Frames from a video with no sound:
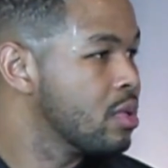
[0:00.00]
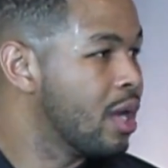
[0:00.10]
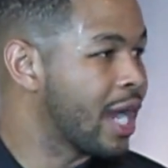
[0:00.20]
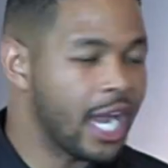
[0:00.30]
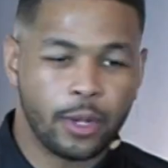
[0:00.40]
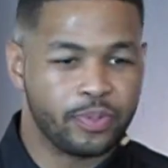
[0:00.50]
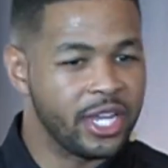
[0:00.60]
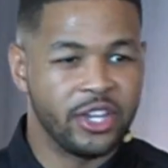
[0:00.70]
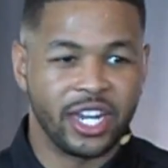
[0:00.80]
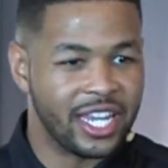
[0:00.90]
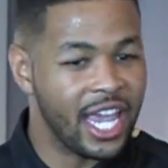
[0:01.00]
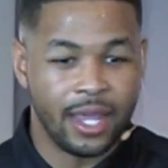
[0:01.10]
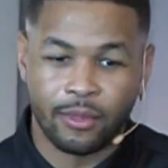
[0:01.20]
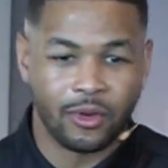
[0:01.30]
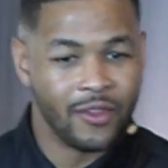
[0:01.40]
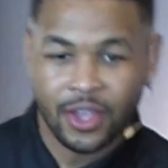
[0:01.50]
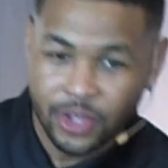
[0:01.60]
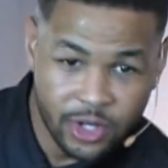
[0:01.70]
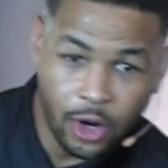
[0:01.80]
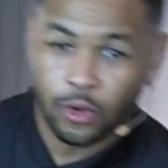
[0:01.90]
Like, I could play you in a game of,
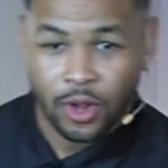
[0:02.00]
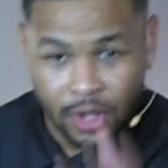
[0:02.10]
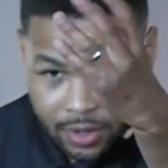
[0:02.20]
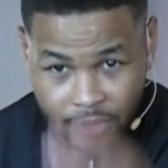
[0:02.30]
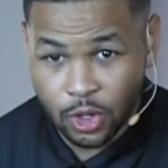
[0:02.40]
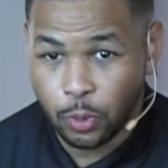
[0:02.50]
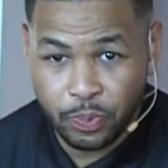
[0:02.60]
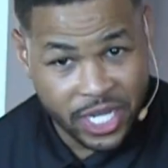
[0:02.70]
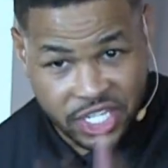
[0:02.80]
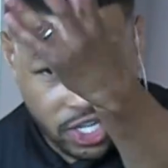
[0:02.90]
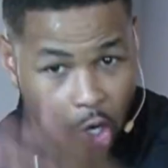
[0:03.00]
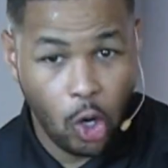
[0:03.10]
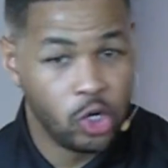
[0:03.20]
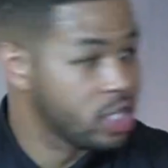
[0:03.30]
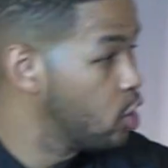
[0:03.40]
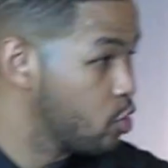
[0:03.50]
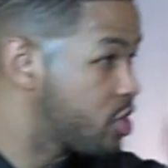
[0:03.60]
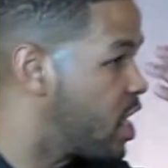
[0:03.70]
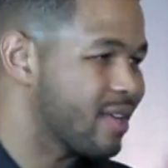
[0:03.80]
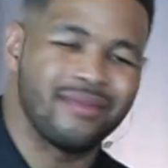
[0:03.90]
little pitch and hold, a little
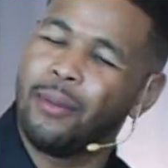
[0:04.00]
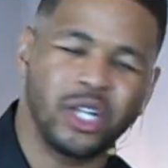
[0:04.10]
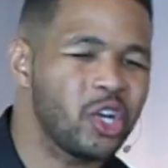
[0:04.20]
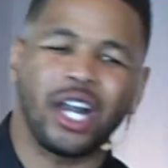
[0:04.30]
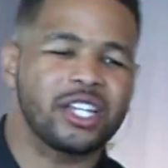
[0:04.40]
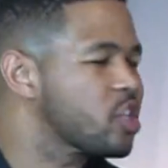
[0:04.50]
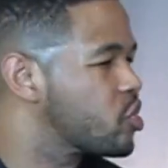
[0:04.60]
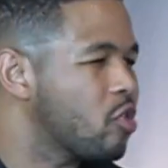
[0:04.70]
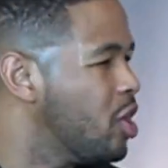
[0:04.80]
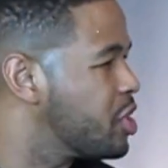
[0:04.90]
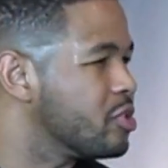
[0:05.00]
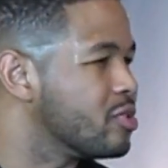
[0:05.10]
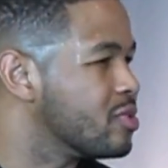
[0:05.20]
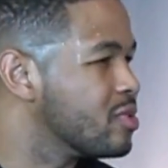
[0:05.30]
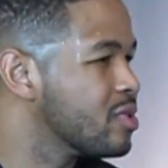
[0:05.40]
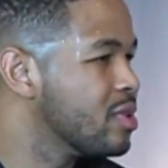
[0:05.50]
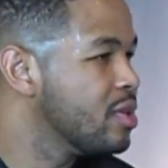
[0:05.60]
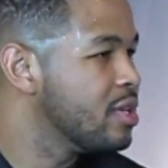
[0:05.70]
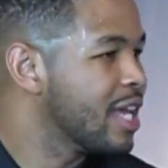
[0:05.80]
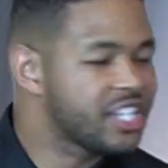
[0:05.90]
thing. I'm going to try to destroy you.
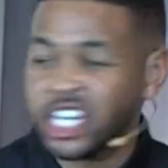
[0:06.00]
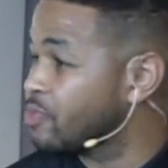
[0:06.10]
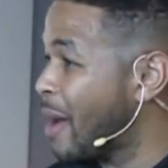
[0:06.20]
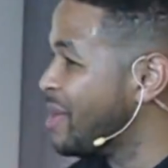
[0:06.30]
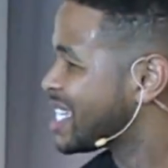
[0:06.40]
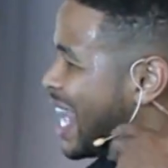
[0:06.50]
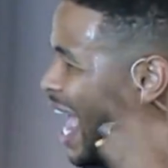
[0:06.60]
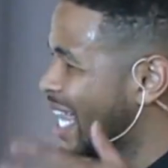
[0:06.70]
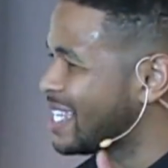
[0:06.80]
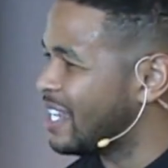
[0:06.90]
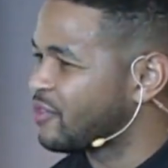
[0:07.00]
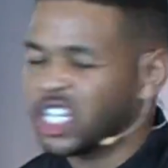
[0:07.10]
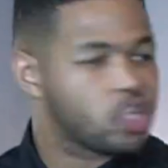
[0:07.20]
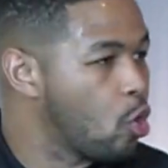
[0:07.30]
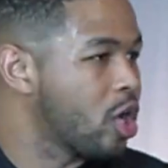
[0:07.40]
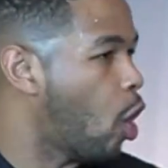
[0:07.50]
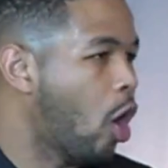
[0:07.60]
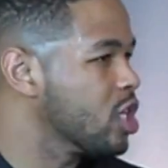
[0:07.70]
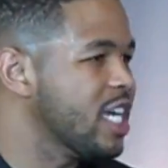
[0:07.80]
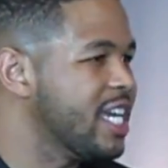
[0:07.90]
That's just my mentality of just going
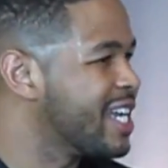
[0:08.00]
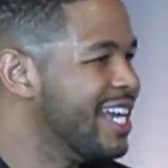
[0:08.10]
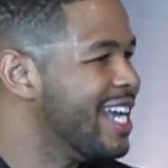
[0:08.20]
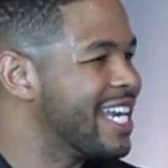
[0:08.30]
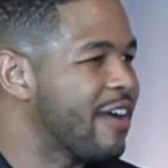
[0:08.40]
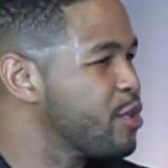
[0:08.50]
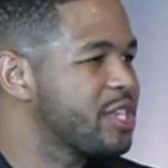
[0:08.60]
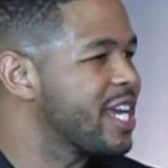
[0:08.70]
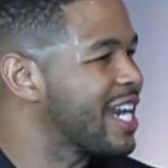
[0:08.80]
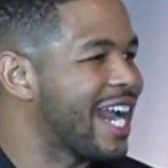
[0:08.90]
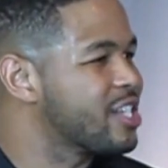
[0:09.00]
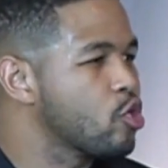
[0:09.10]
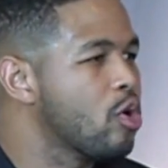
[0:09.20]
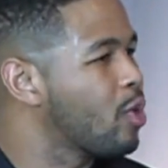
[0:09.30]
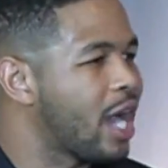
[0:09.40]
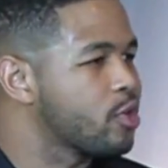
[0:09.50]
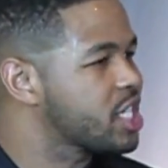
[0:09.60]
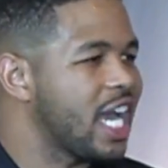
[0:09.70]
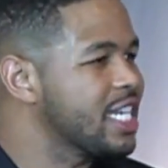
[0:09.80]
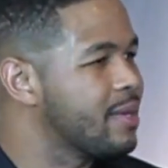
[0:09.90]
all in everything that I do. And what I was
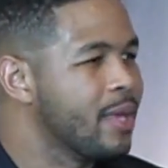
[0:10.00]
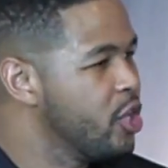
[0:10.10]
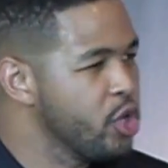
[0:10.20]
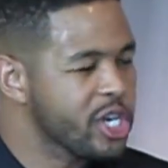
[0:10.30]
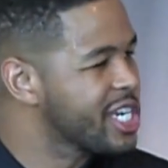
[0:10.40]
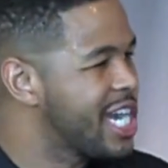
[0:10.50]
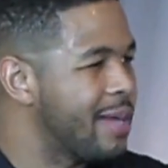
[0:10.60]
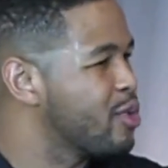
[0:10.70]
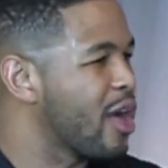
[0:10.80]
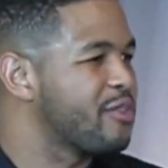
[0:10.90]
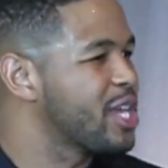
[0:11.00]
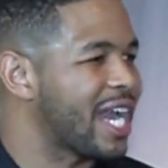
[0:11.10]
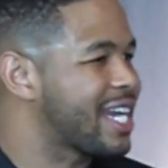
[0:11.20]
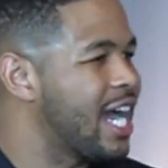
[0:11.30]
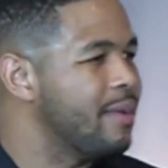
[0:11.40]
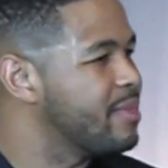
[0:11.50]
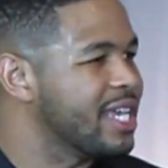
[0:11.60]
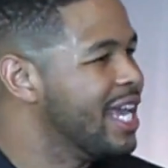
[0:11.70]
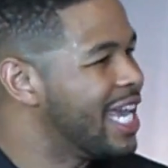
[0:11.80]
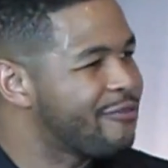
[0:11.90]
telling him, you can cut me wherever you got to cut me.
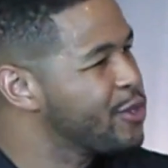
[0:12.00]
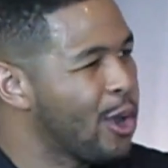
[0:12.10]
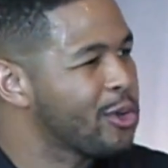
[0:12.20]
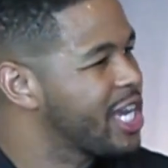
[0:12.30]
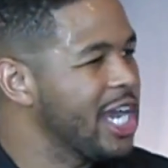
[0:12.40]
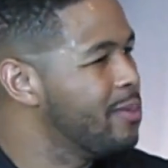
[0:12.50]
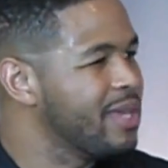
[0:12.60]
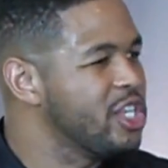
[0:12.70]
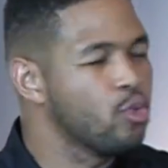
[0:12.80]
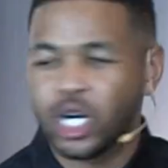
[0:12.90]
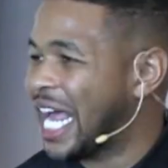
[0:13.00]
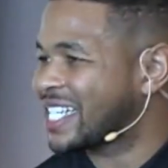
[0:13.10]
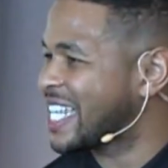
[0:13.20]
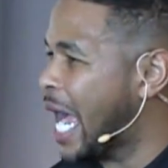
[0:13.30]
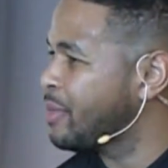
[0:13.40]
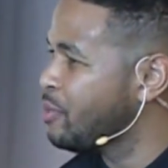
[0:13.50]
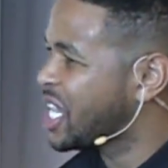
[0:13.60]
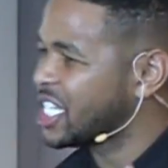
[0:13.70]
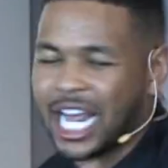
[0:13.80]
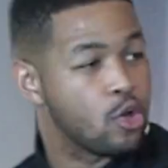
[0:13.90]
If you don't kill me, you will not stop me
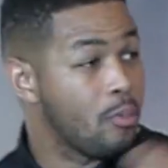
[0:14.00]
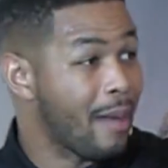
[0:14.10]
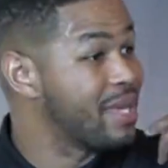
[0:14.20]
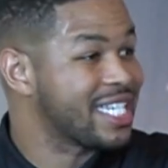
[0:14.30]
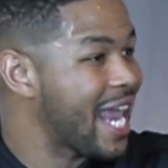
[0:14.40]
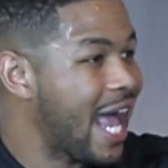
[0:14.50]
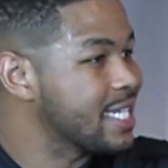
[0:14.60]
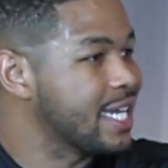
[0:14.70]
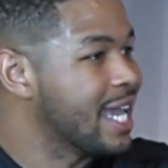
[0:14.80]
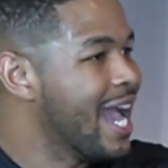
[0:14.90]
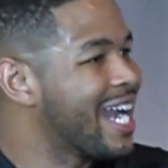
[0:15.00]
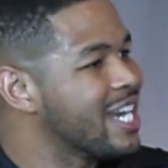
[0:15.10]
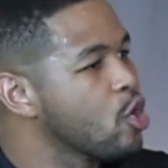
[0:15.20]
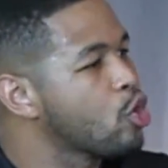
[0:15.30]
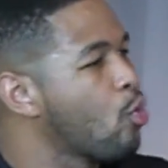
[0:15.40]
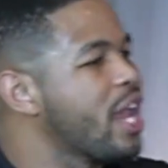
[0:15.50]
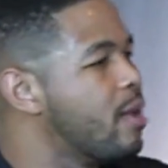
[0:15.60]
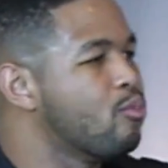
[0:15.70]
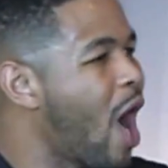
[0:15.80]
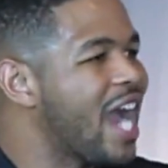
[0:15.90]
because I know my mentality and I know the way
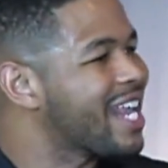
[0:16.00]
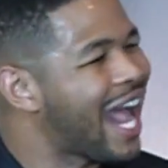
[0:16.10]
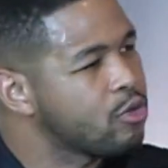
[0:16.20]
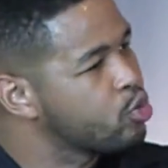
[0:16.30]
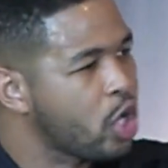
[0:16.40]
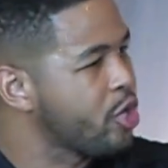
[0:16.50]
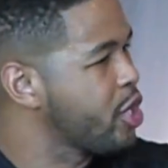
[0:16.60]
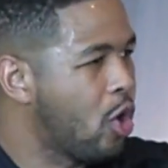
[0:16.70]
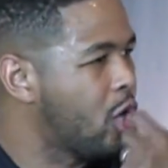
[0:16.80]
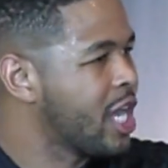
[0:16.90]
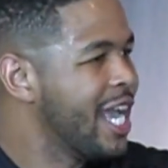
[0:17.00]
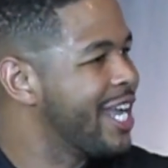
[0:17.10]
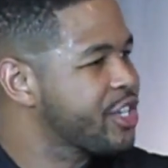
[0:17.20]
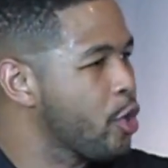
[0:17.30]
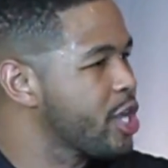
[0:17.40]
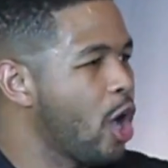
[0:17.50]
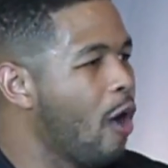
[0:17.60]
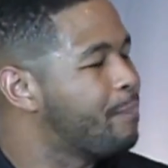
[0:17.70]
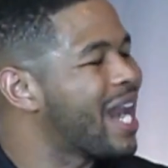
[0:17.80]
I'm wired. I don't turn it on and turn it off.